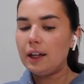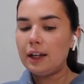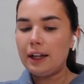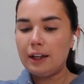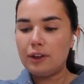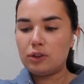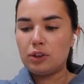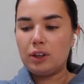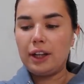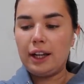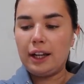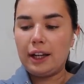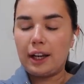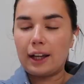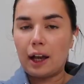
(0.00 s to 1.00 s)

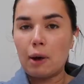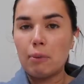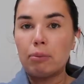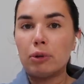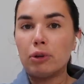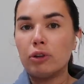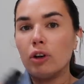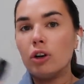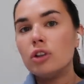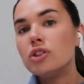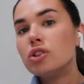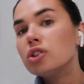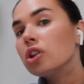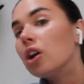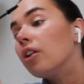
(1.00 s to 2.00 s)
literally like a
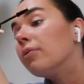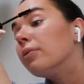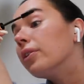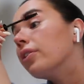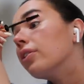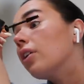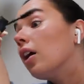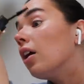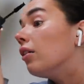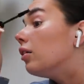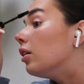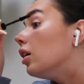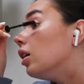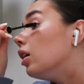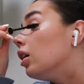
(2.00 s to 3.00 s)
brush of
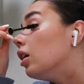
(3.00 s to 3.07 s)
mascara.